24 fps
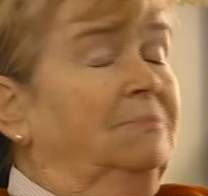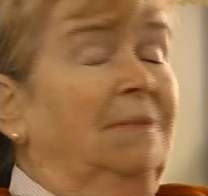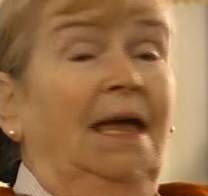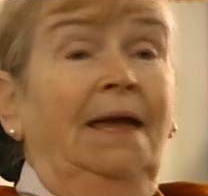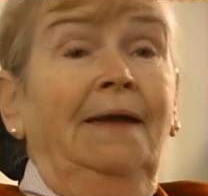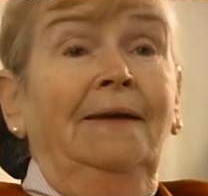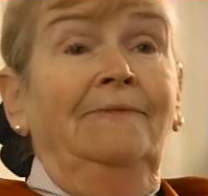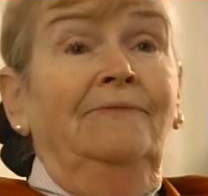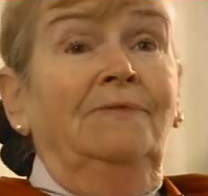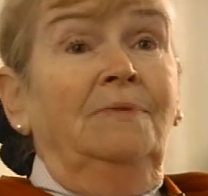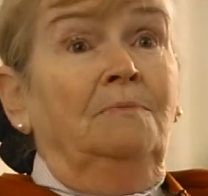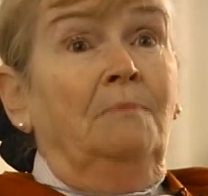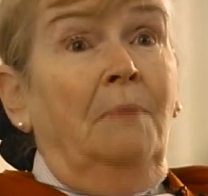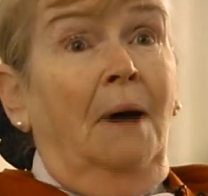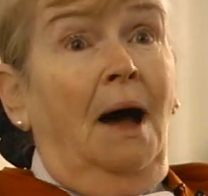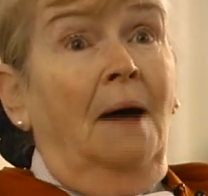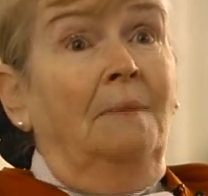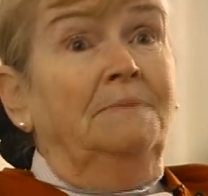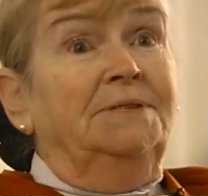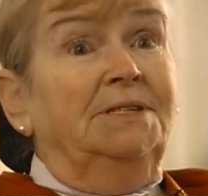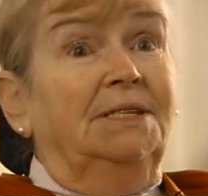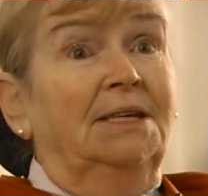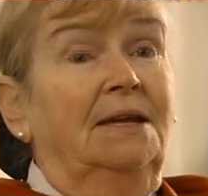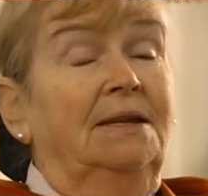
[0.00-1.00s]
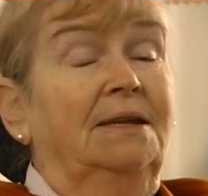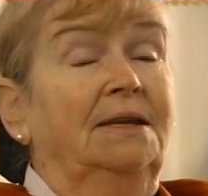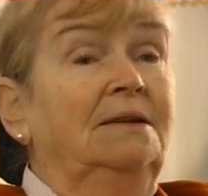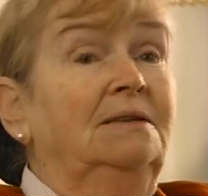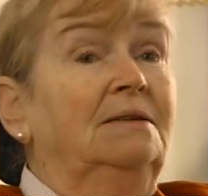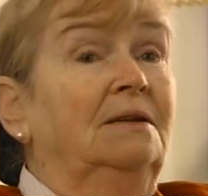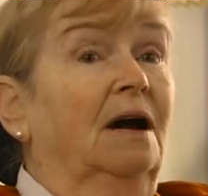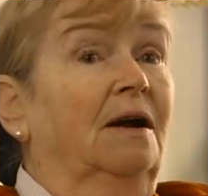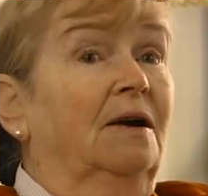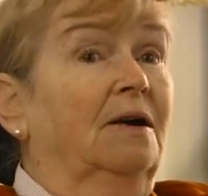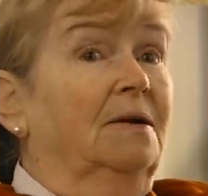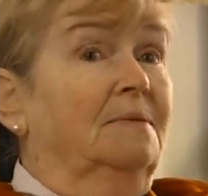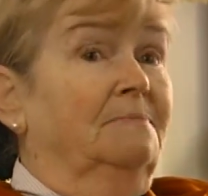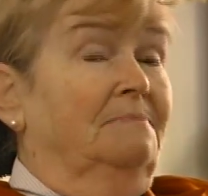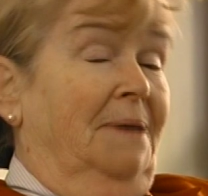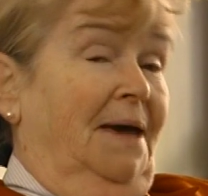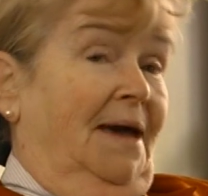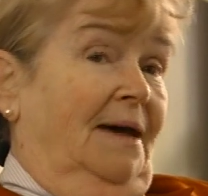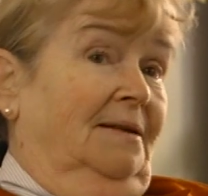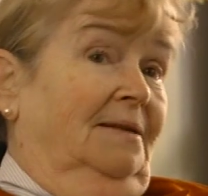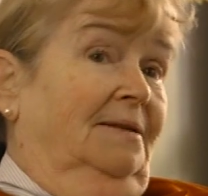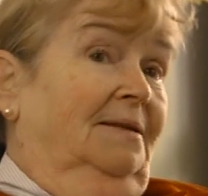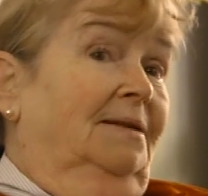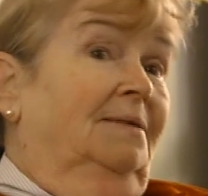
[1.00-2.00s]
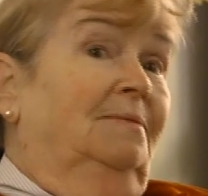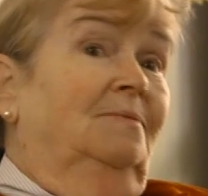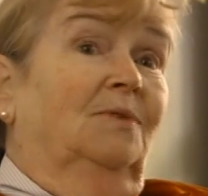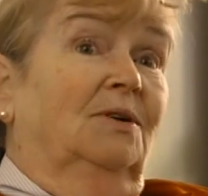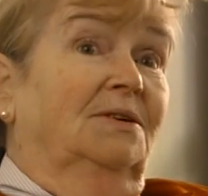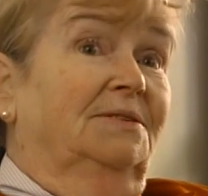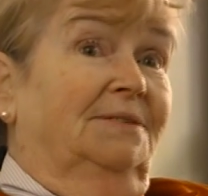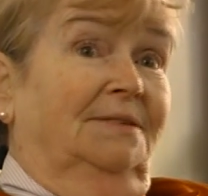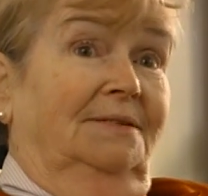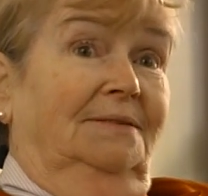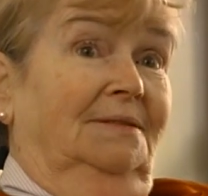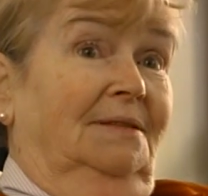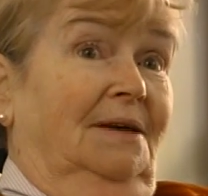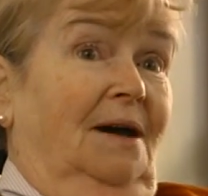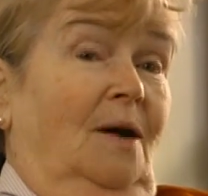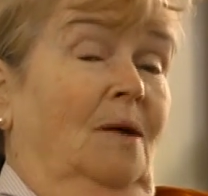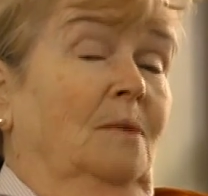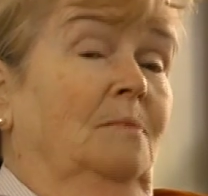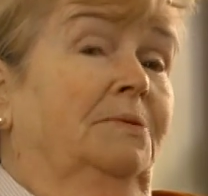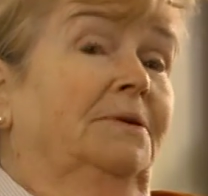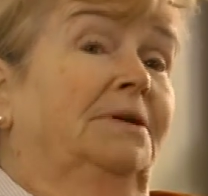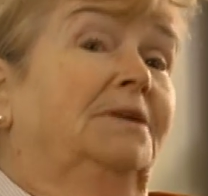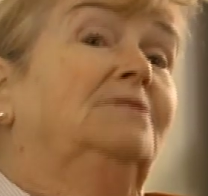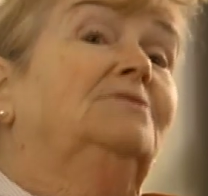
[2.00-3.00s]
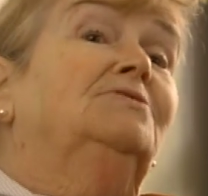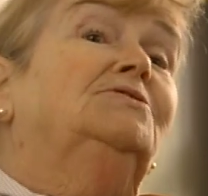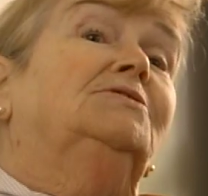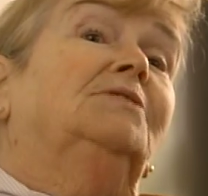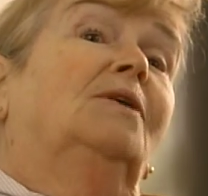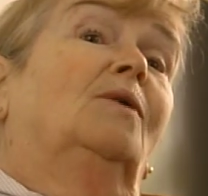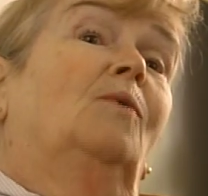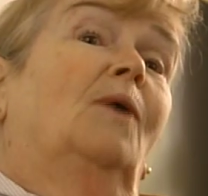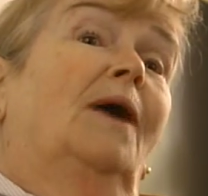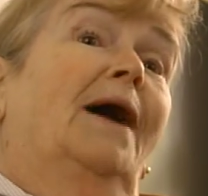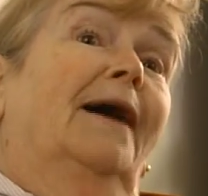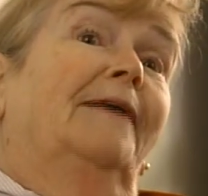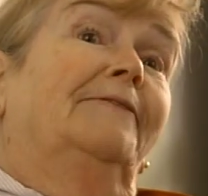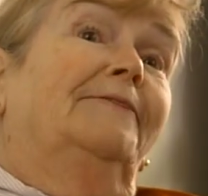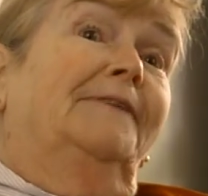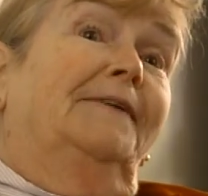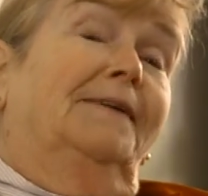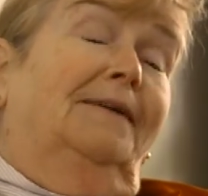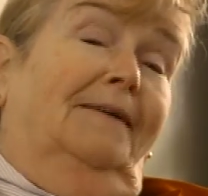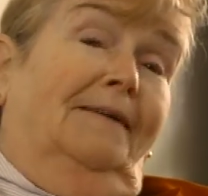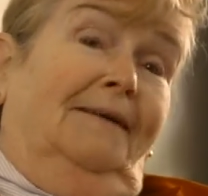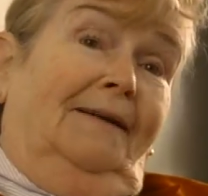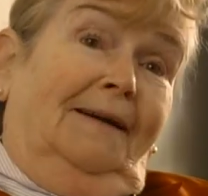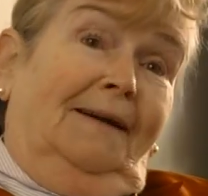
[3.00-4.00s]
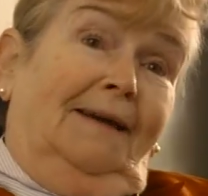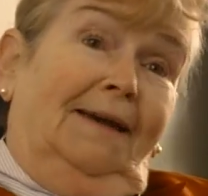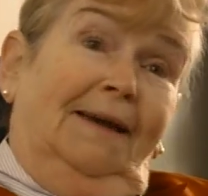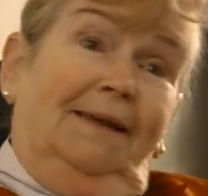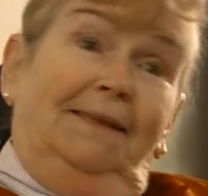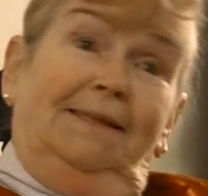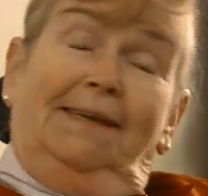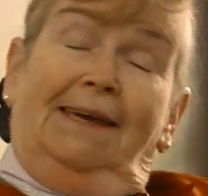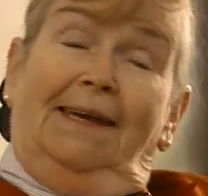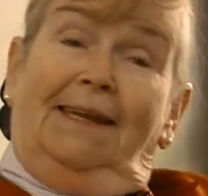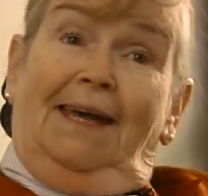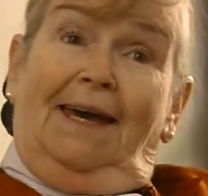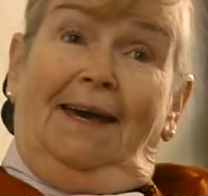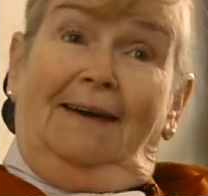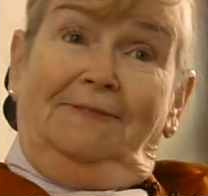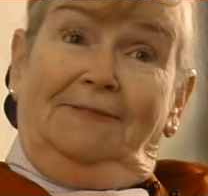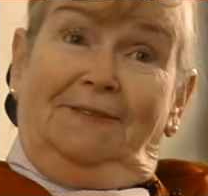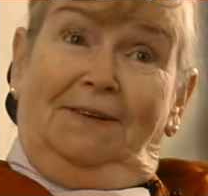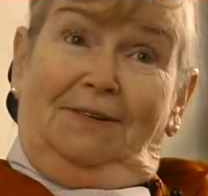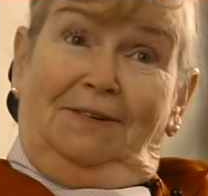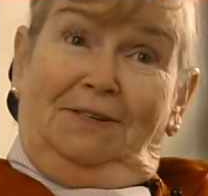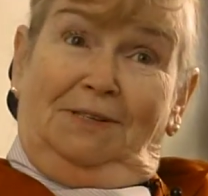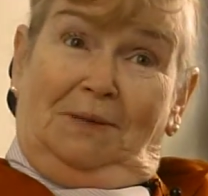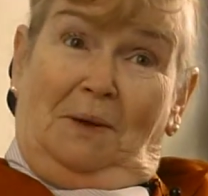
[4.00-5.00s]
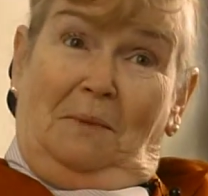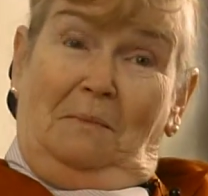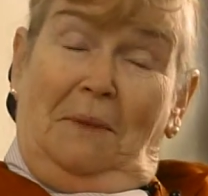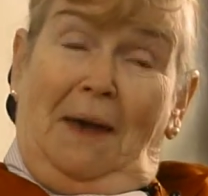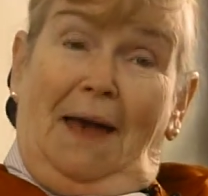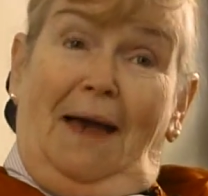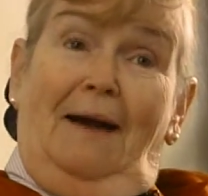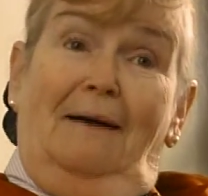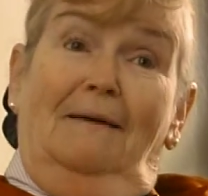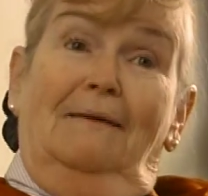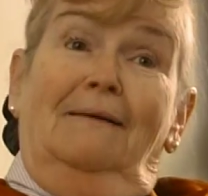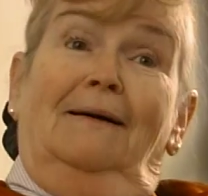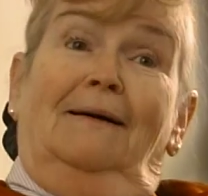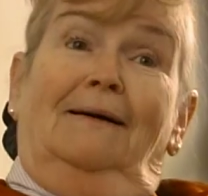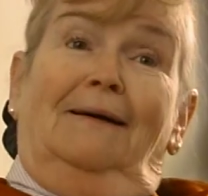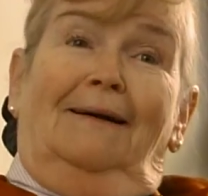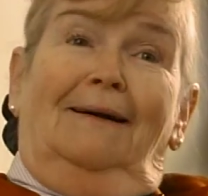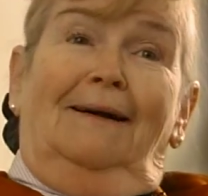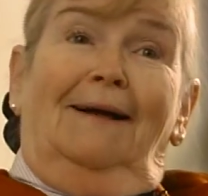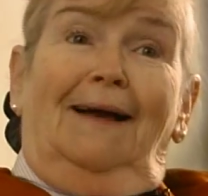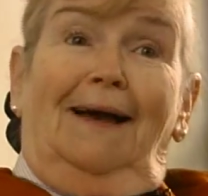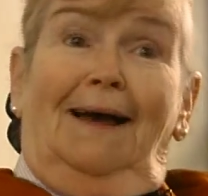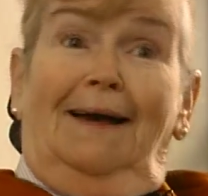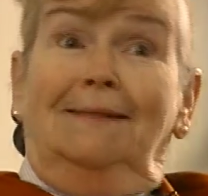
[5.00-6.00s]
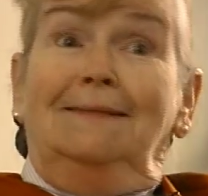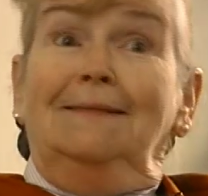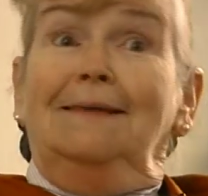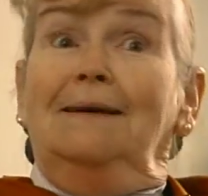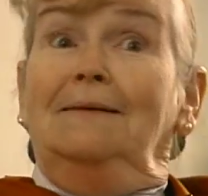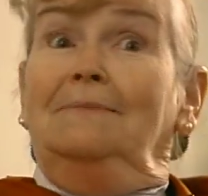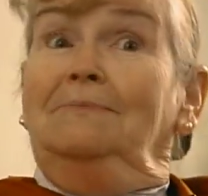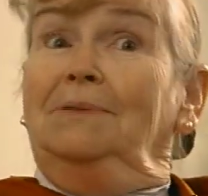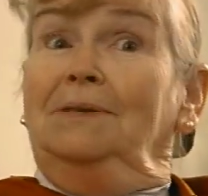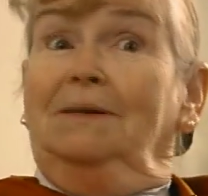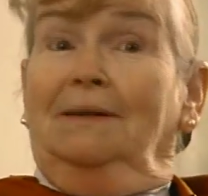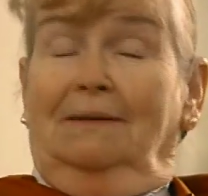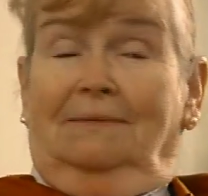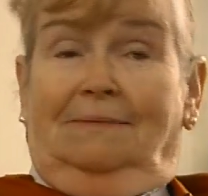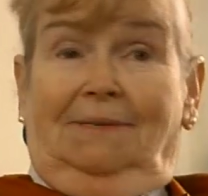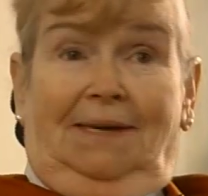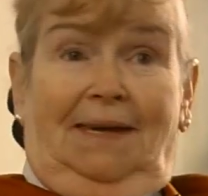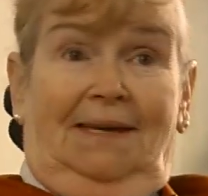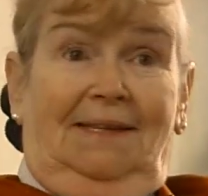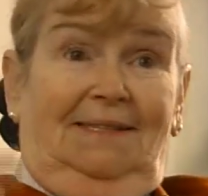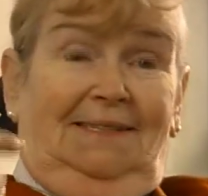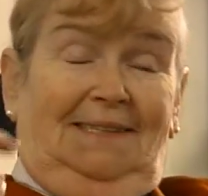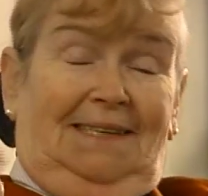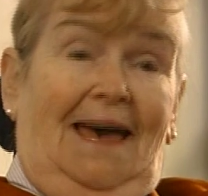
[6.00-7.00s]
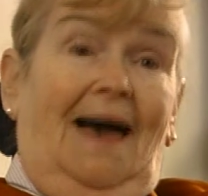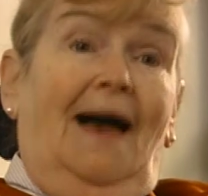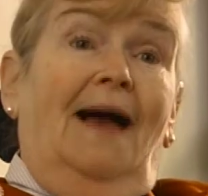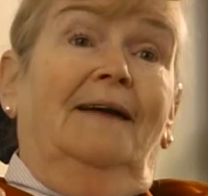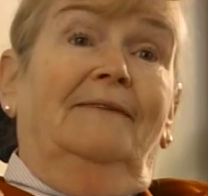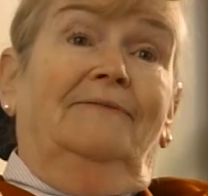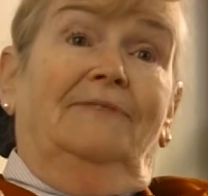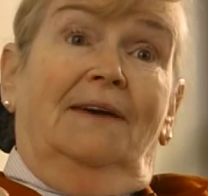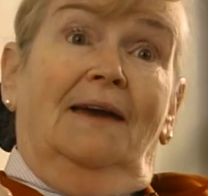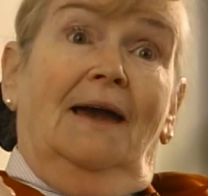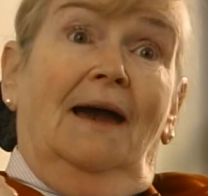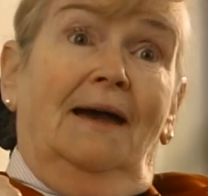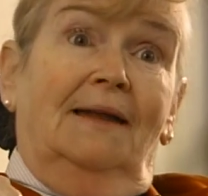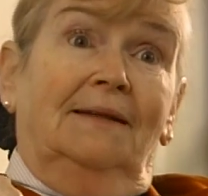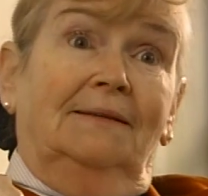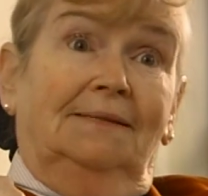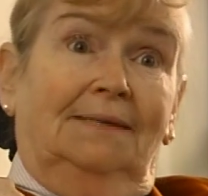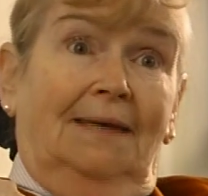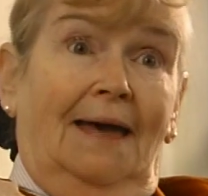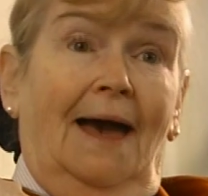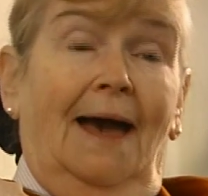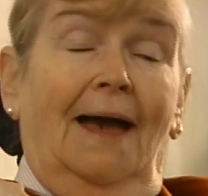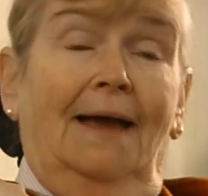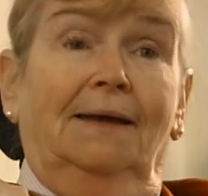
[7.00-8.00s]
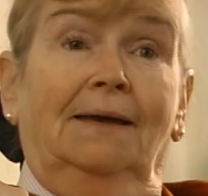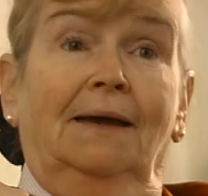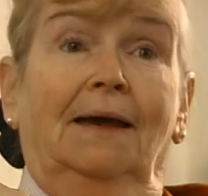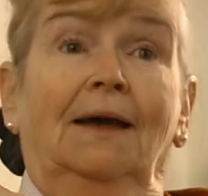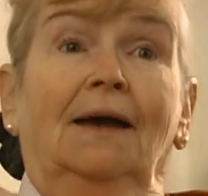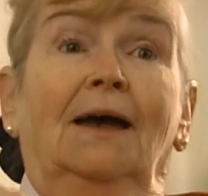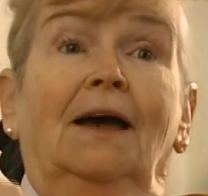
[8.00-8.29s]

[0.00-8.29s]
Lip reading: Even Bob said he heard about it, and he wasn't in the home, but he used to go out there. He'd get out there somehow, and they would get a tag. They had a tag.